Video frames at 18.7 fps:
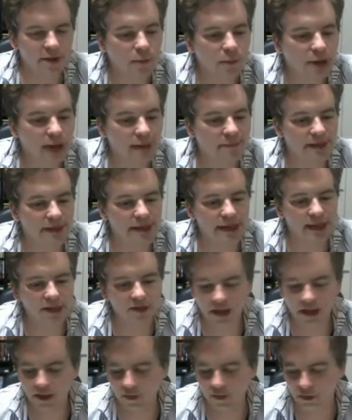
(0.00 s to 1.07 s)
Sometimes
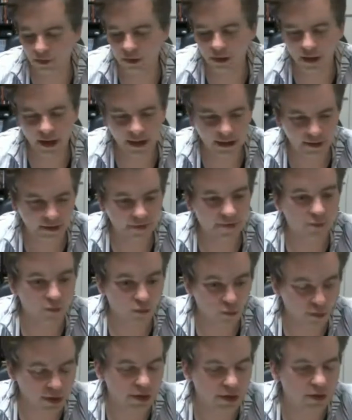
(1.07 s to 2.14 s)
NHK will do a nice,
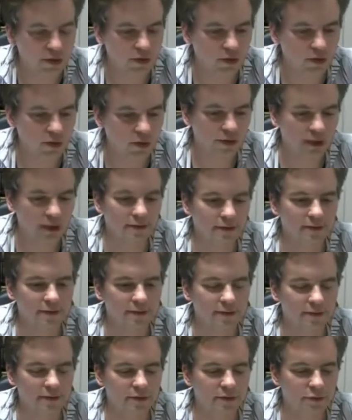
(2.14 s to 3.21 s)
real,
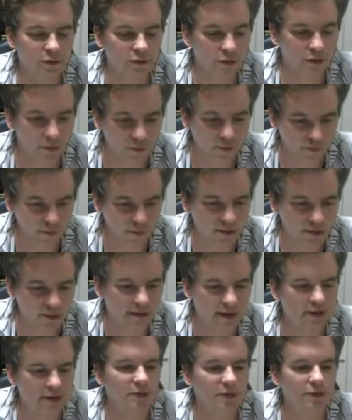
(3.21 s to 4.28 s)

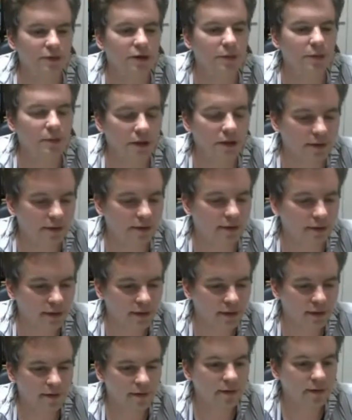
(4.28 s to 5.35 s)
documentary about
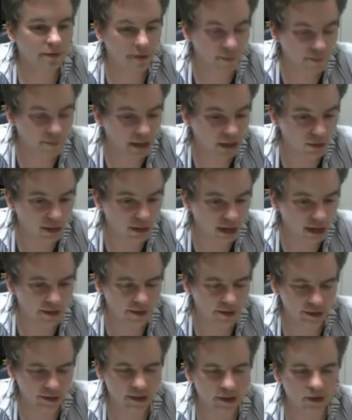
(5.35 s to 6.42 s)
something going on
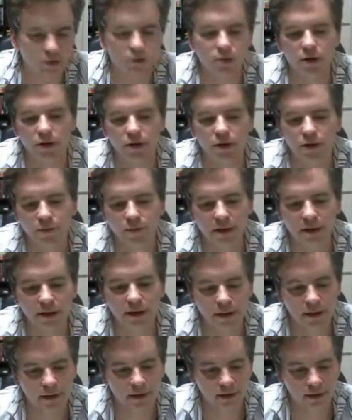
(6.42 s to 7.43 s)
in the otaku world. But